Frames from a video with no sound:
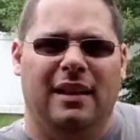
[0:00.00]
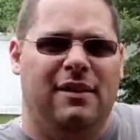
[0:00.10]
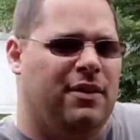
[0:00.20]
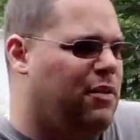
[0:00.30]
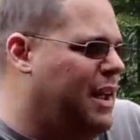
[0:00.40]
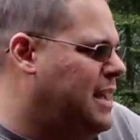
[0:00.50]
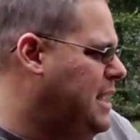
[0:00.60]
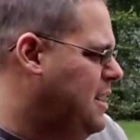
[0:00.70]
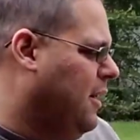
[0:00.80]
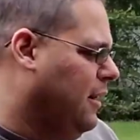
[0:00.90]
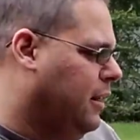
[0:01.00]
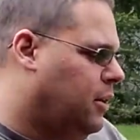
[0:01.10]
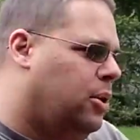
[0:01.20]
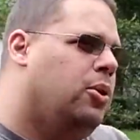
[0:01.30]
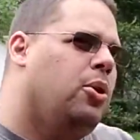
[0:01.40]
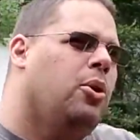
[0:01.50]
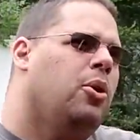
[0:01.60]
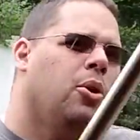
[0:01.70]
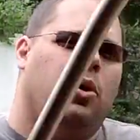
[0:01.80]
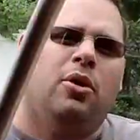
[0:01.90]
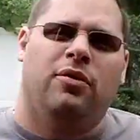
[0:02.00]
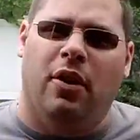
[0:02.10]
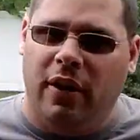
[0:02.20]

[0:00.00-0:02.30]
leave it right here. For